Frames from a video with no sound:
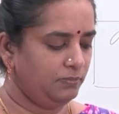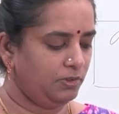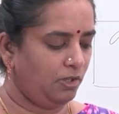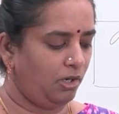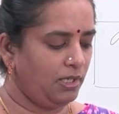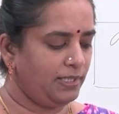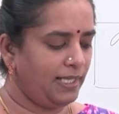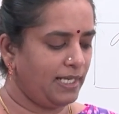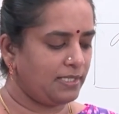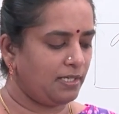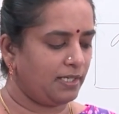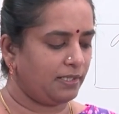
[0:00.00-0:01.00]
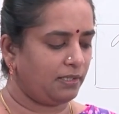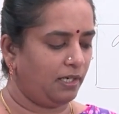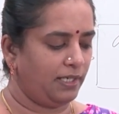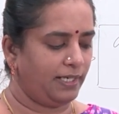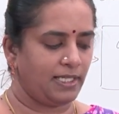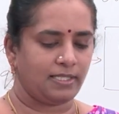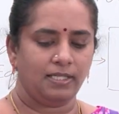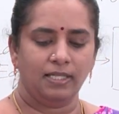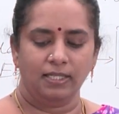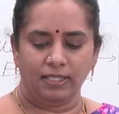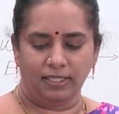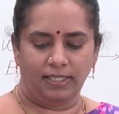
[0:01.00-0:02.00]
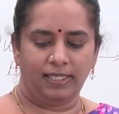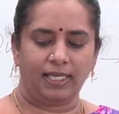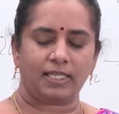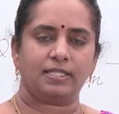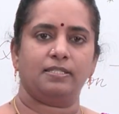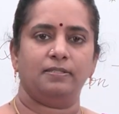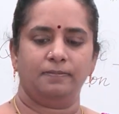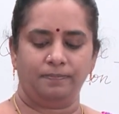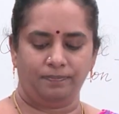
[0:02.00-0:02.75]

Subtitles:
All these are called as x.